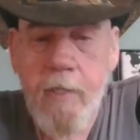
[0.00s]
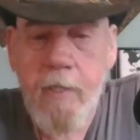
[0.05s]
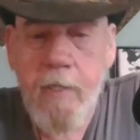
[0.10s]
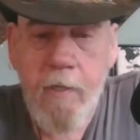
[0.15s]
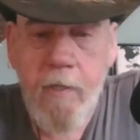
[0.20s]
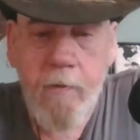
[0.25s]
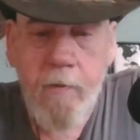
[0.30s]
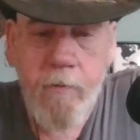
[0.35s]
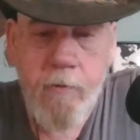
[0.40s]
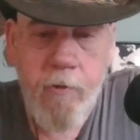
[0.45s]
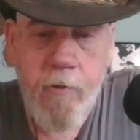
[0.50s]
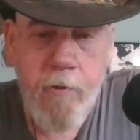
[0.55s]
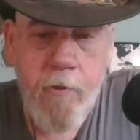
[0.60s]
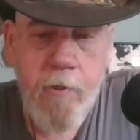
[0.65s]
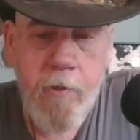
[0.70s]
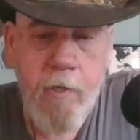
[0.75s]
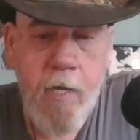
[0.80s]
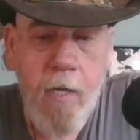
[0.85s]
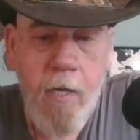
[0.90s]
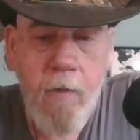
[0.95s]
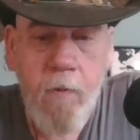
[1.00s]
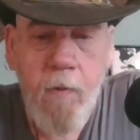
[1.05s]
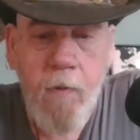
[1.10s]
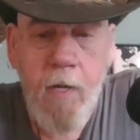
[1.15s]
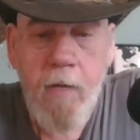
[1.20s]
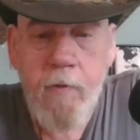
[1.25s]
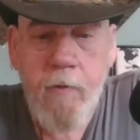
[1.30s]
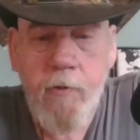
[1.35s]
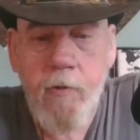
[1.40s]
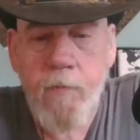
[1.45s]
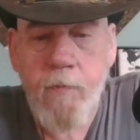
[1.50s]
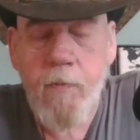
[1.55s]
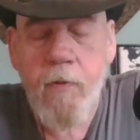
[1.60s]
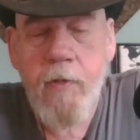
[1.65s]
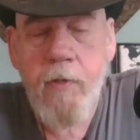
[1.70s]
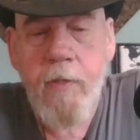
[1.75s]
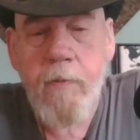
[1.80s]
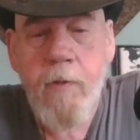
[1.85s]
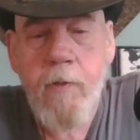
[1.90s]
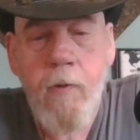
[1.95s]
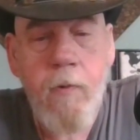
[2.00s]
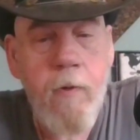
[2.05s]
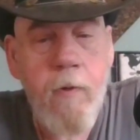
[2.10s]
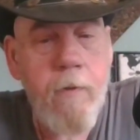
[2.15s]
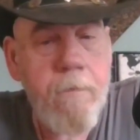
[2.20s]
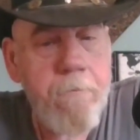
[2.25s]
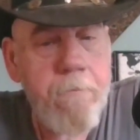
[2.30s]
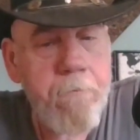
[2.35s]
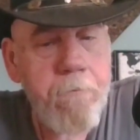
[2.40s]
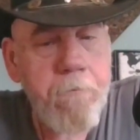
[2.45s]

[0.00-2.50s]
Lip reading: It goes to the Colorado Supreme Court.